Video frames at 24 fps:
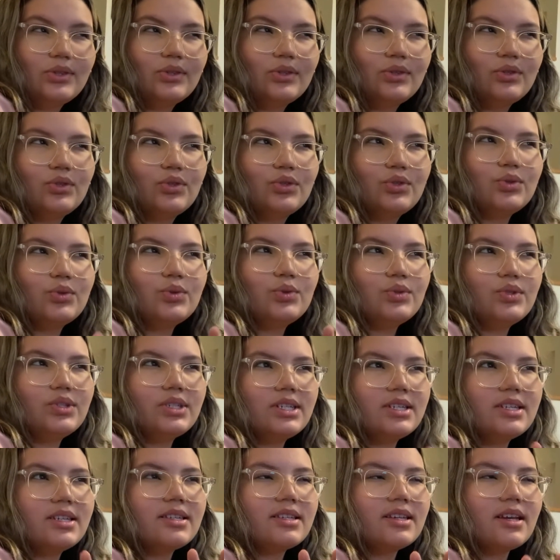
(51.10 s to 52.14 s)
2
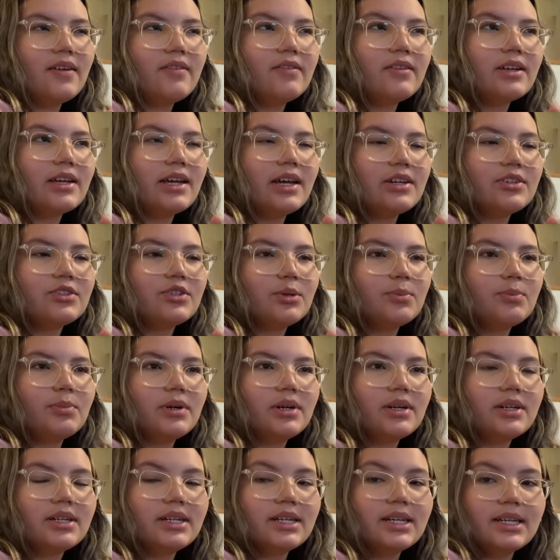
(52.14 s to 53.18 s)
seasons I have to catch up
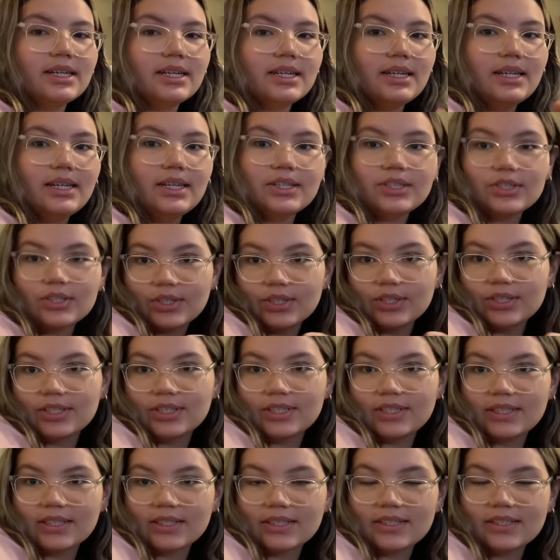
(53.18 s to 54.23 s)
on, and each are
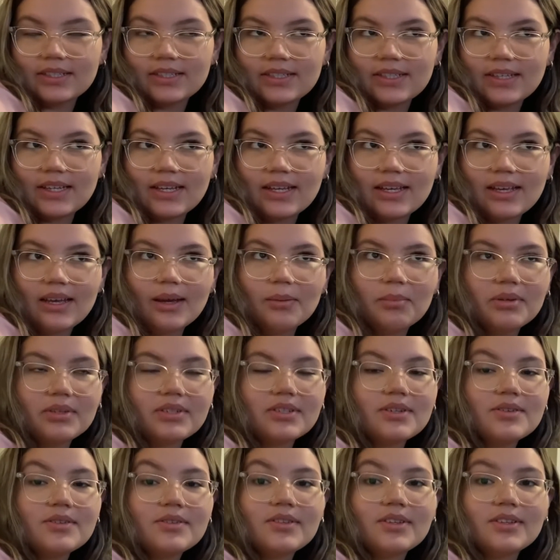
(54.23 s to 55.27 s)
6
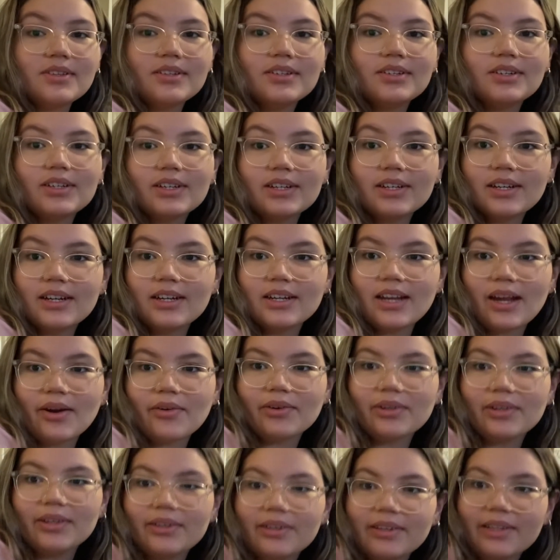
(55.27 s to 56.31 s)
episodes, and they're an hour
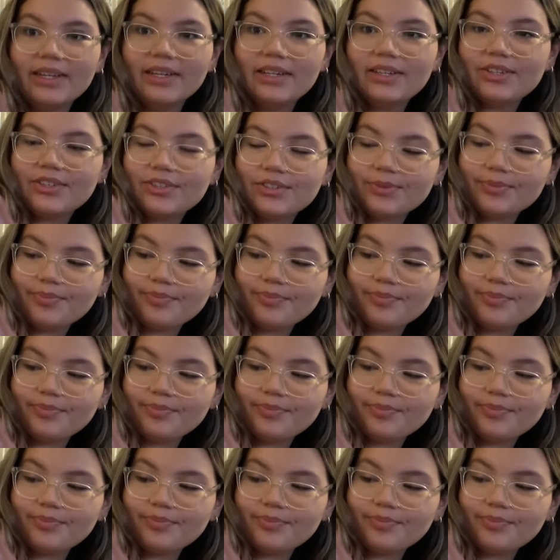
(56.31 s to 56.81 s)
long each.